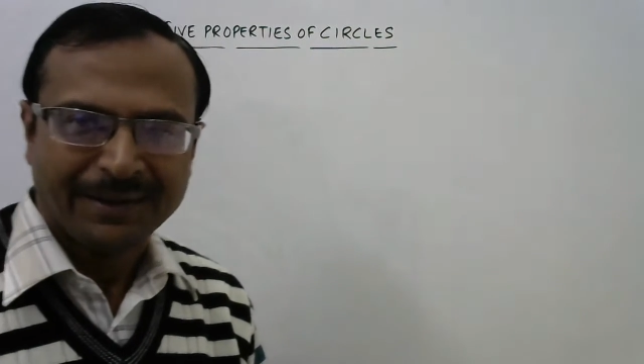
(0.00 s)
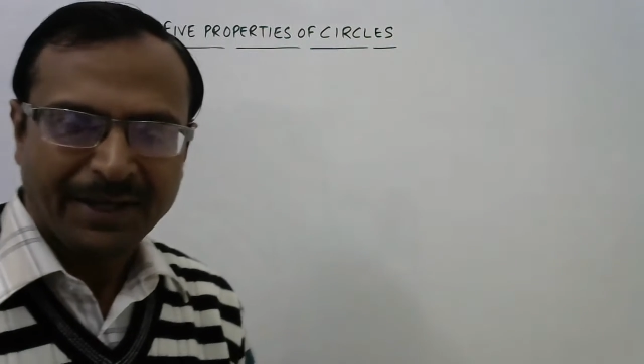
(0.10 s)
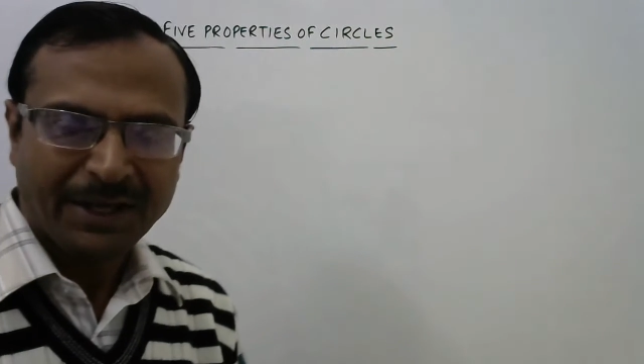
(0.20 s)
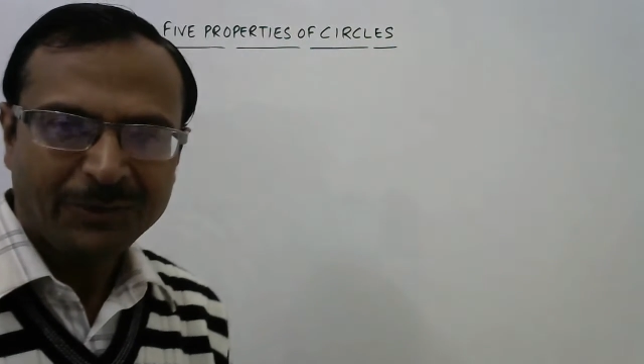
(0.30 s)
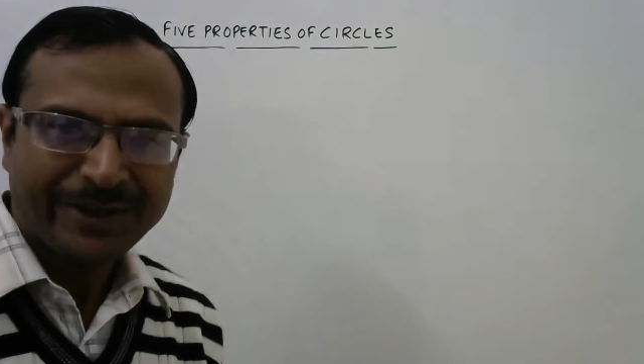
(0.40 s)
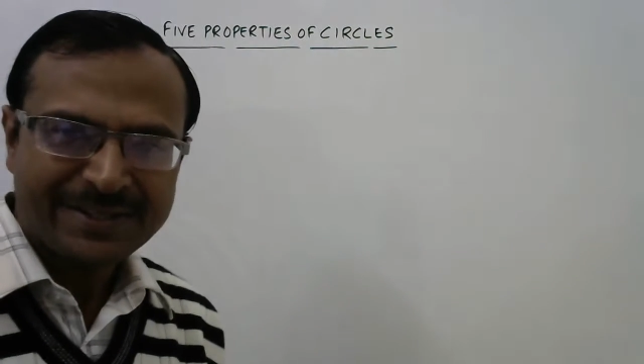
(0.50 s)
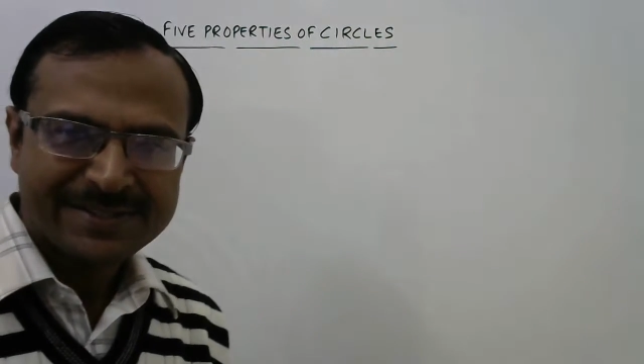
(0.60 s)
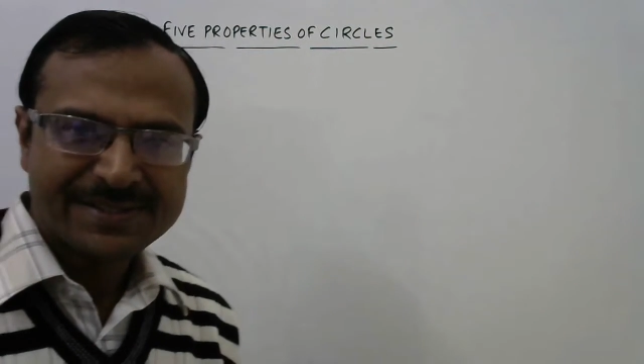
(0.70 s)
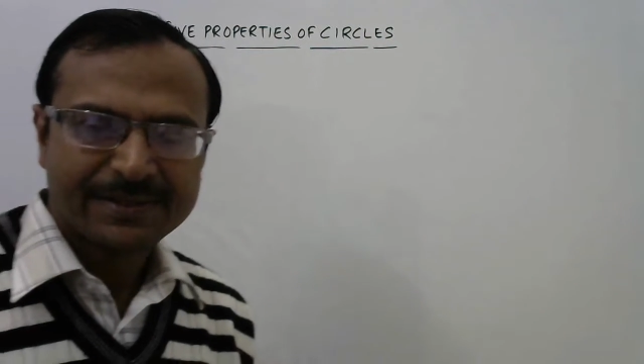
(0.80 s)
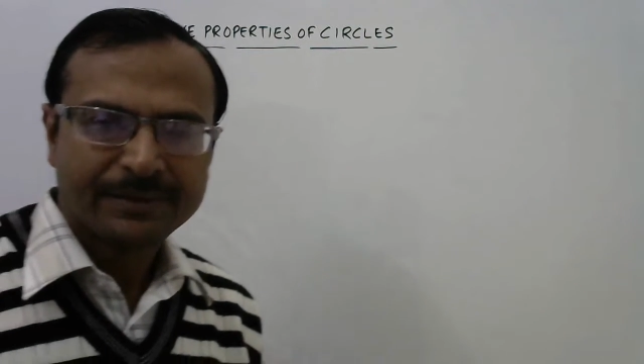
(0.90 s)
Hello
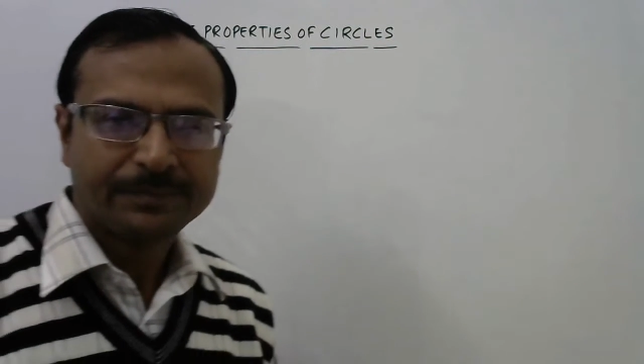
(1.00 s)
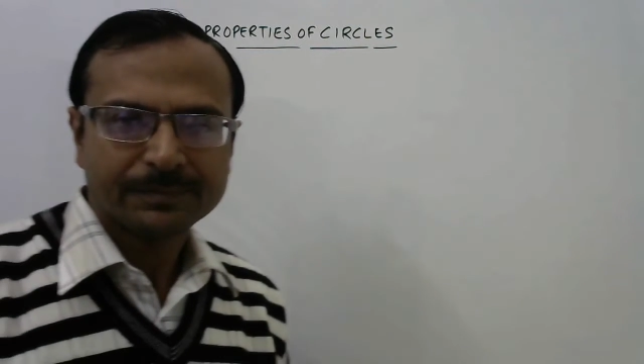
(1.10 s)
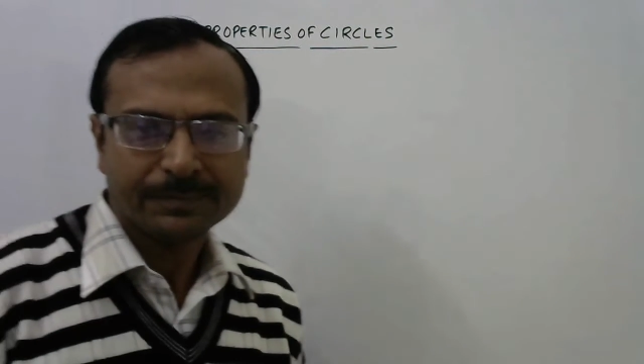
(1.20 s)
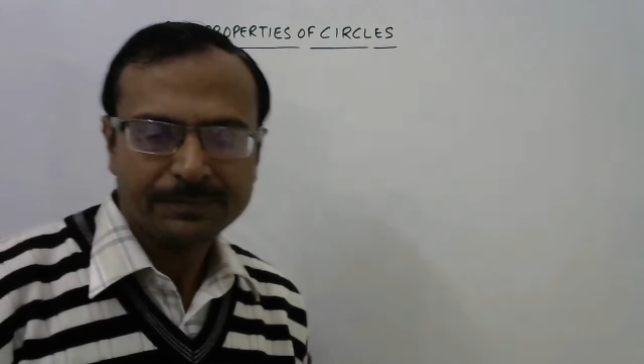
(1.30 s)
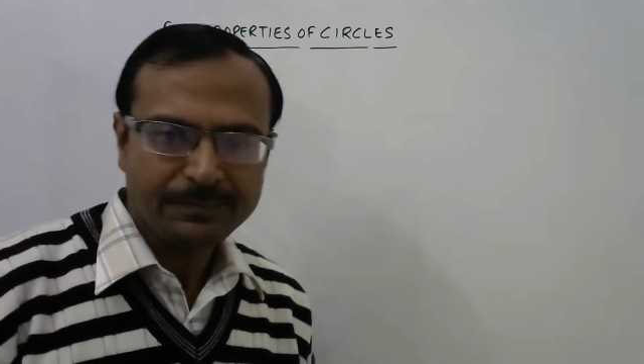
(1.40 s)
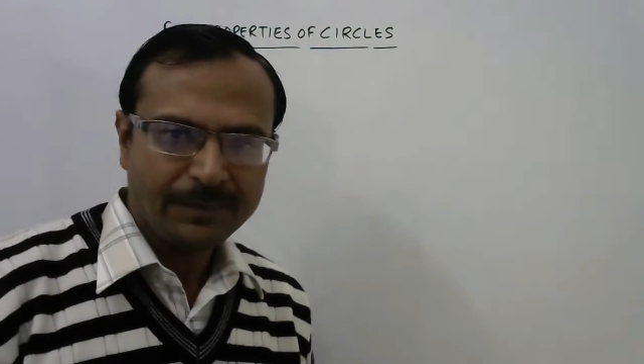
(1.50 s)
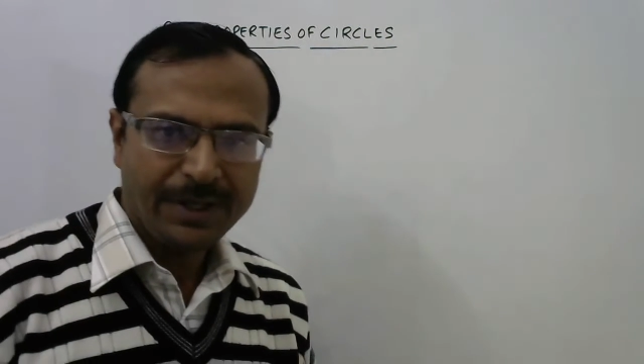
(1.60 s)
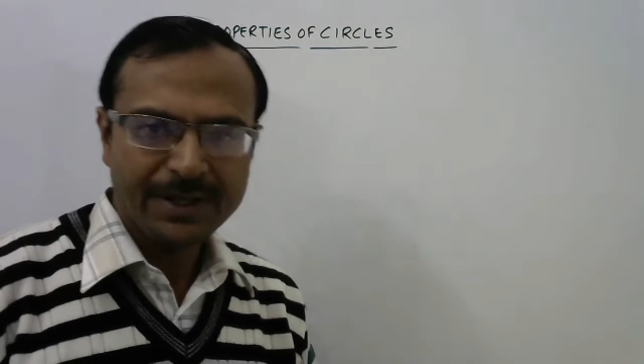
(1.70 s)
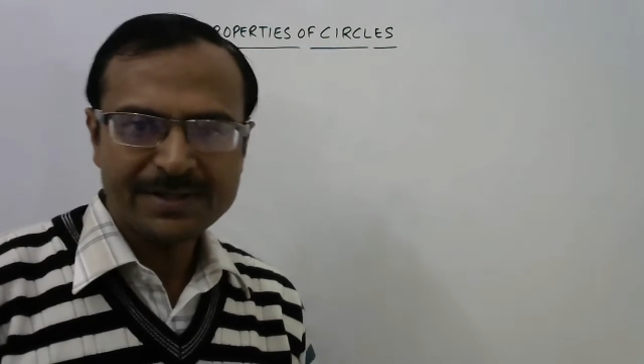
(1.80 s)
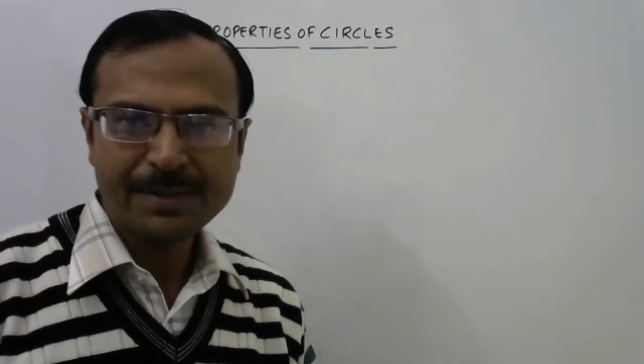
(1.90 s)
friends,
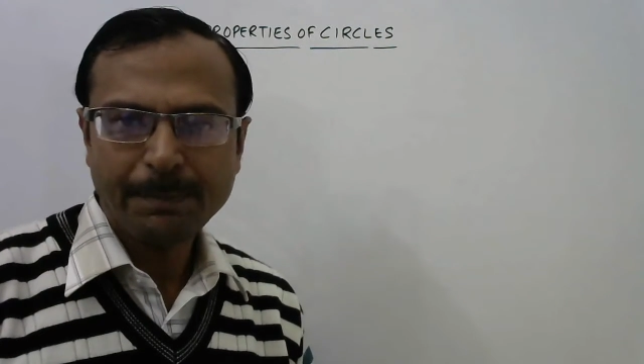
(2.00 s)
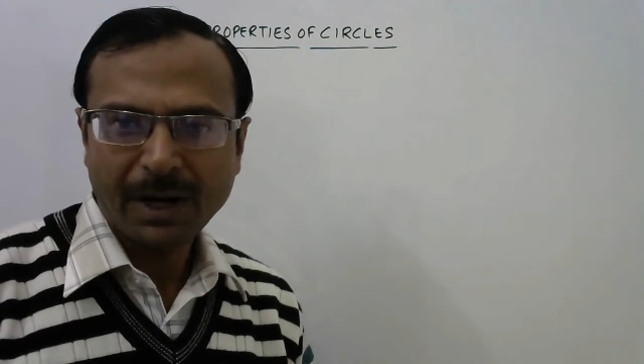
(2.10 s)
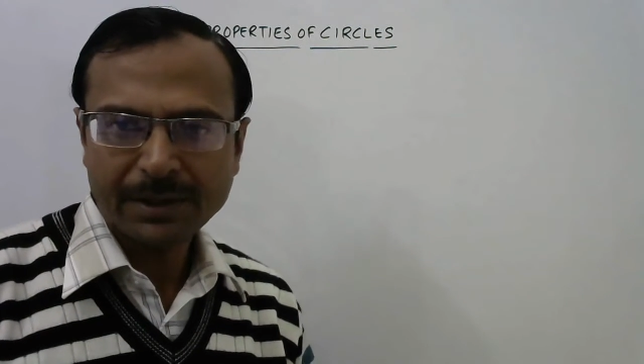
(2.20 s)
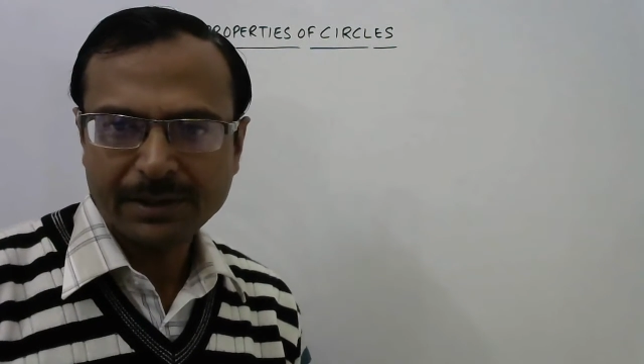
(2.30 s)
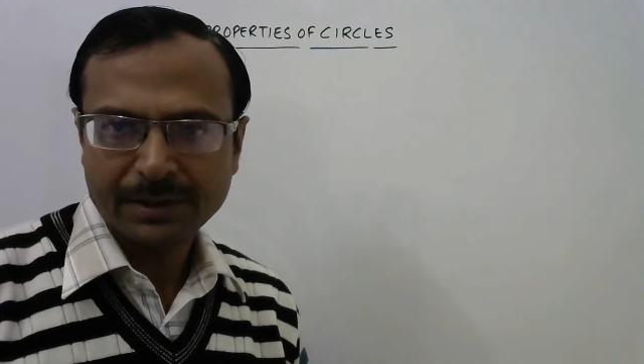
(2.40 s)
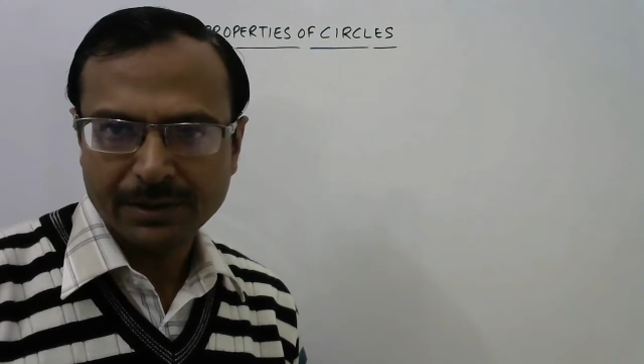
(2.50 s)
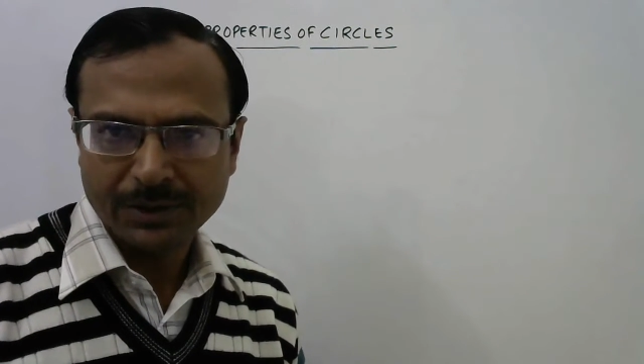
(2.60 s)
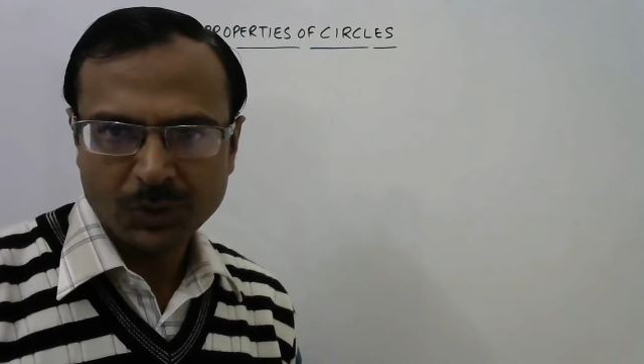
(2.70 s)
here is the part uh,